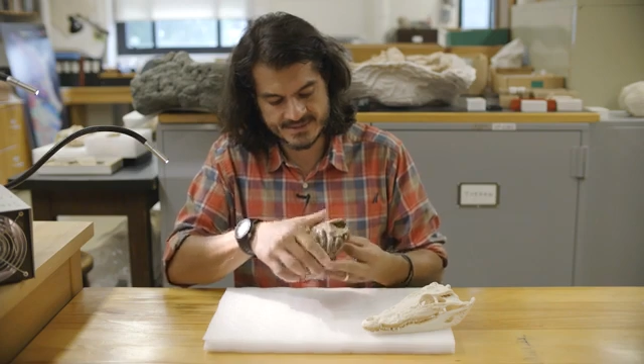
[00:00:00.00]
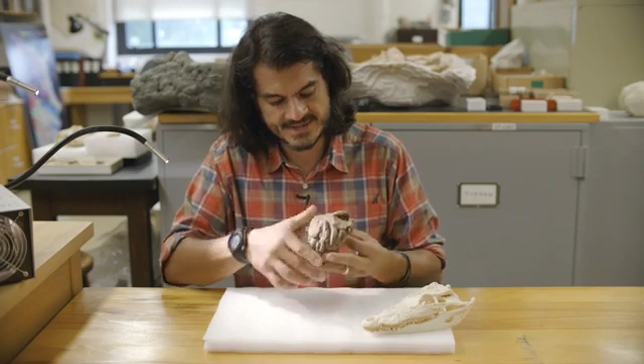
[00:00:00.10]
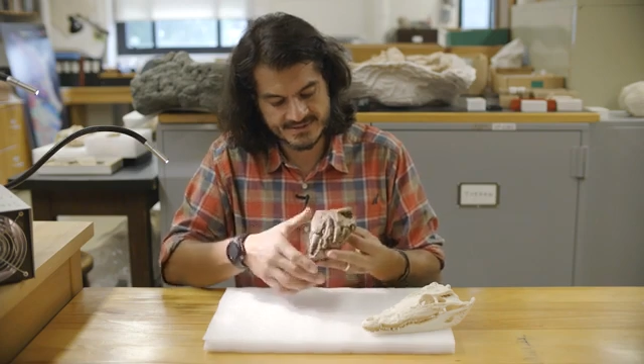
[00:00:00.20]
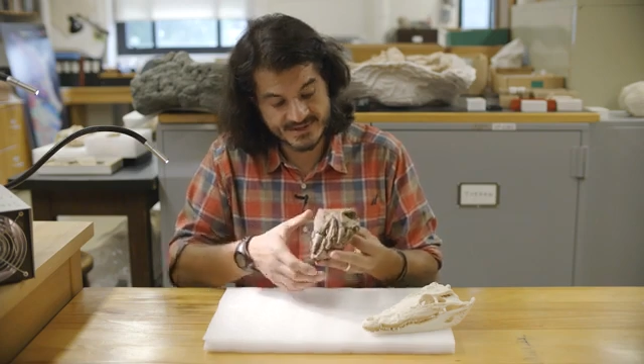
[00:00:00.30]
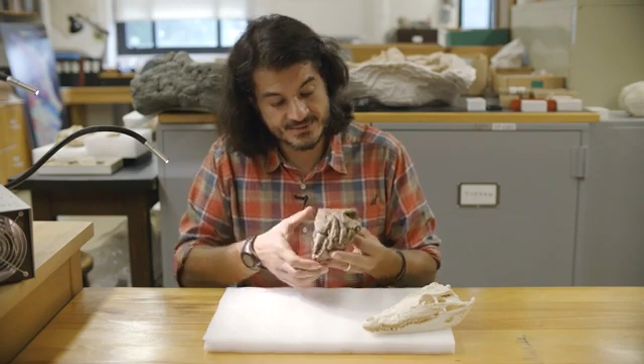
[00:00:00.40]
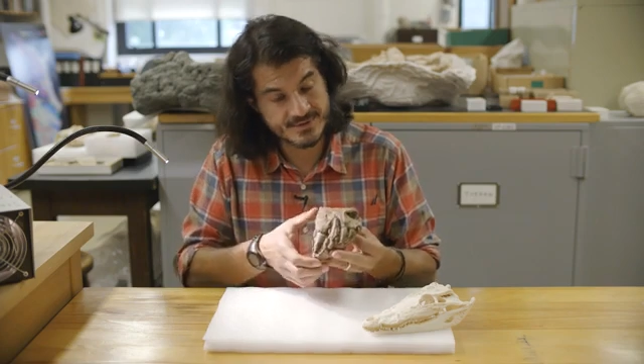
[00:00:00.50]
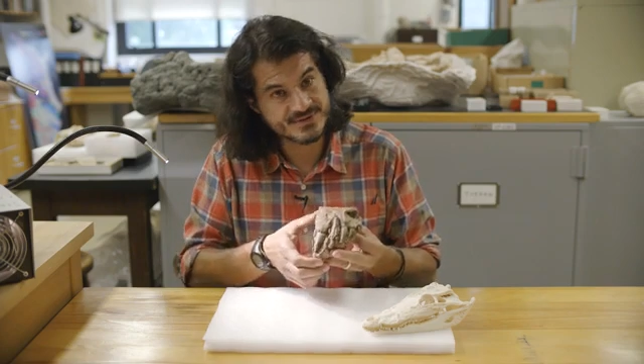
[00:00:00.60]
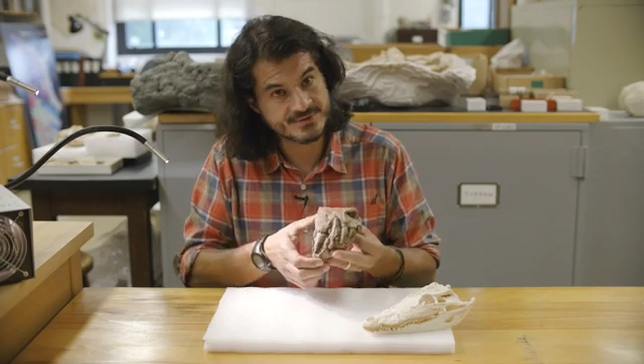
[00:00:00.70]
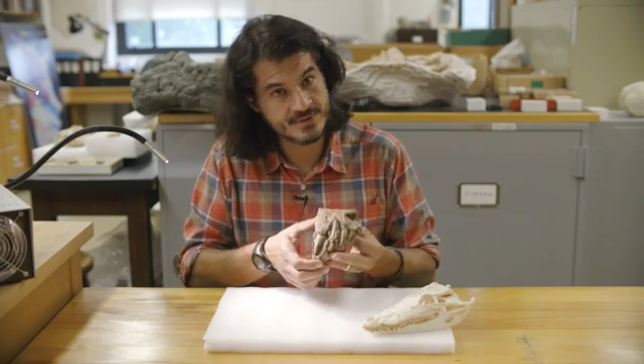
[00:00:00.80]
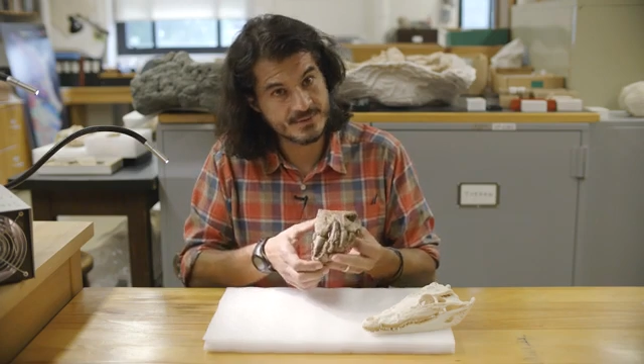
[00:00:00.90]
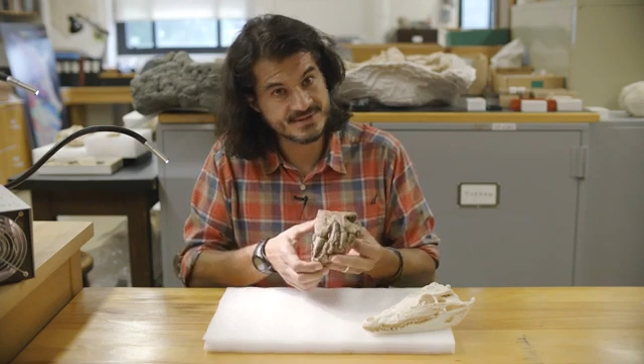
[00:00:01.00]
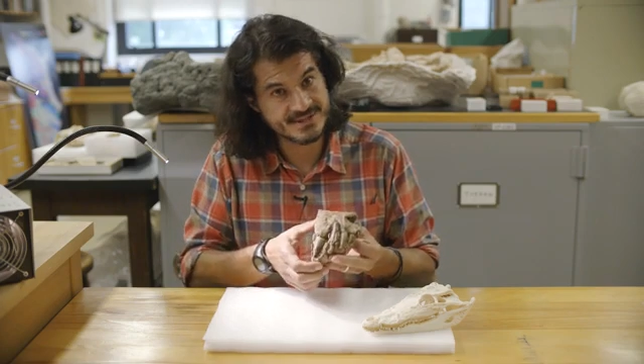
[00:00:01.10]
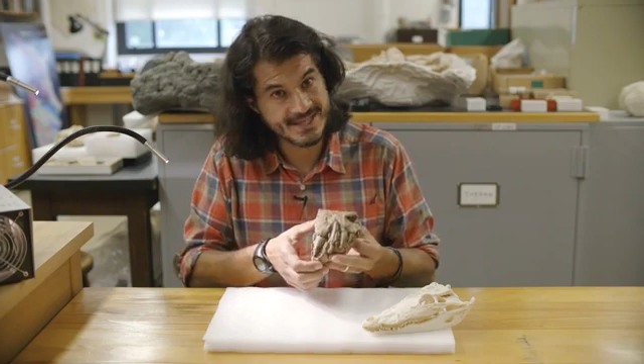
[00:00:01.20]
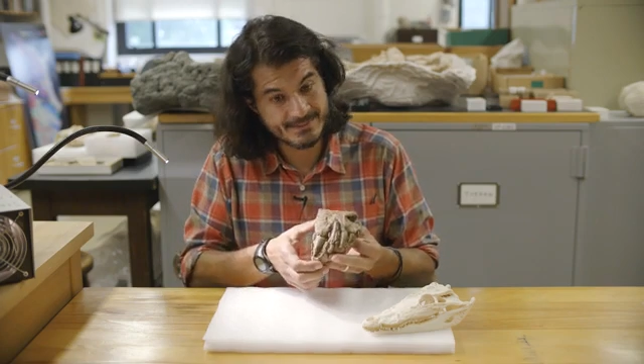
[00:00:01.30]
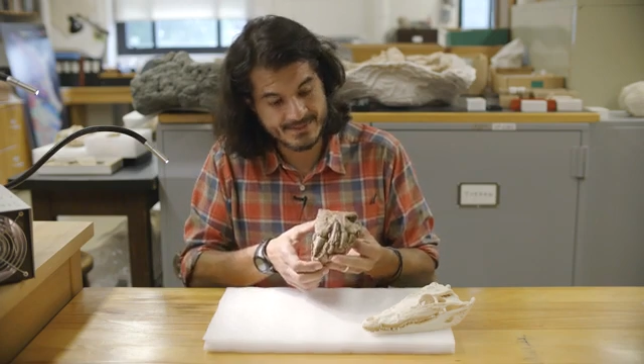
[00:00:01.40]
so the terrestrial ones, the
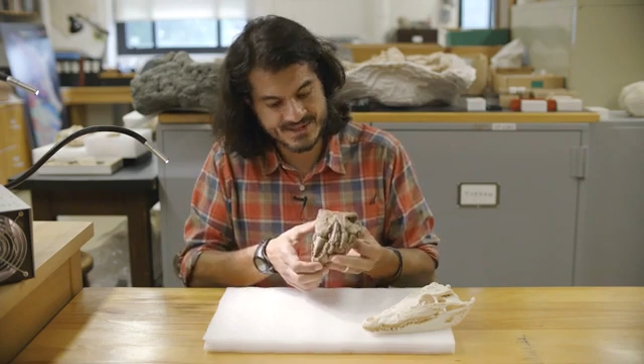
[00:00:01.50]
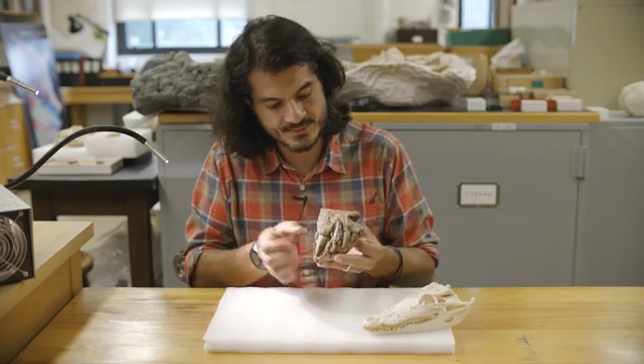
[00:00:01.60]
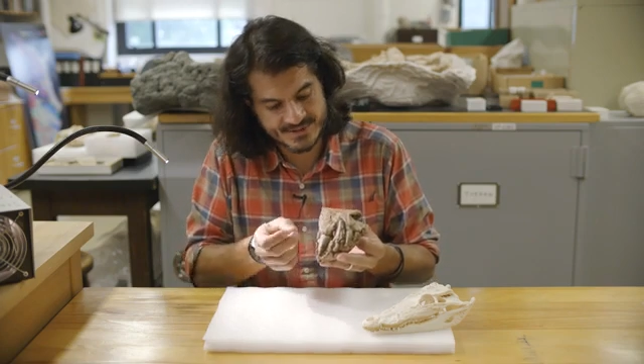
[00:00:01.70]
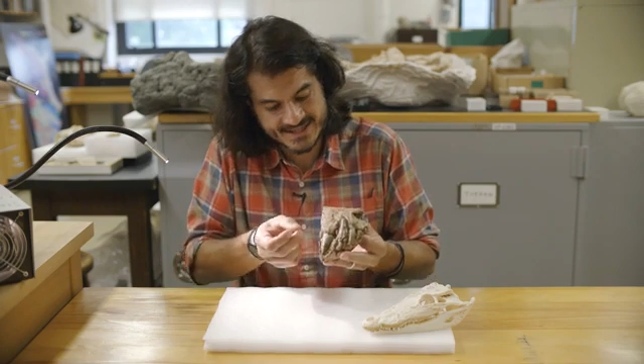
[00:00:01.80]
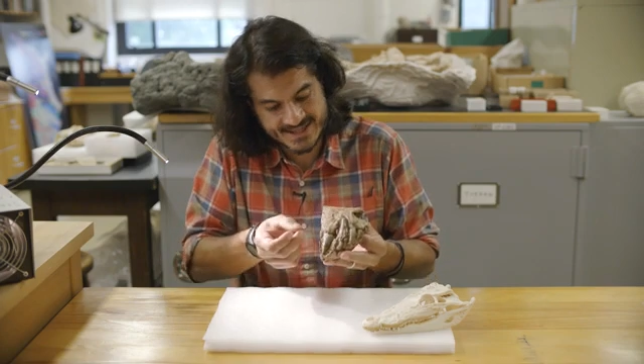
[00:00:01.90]
land-based ones,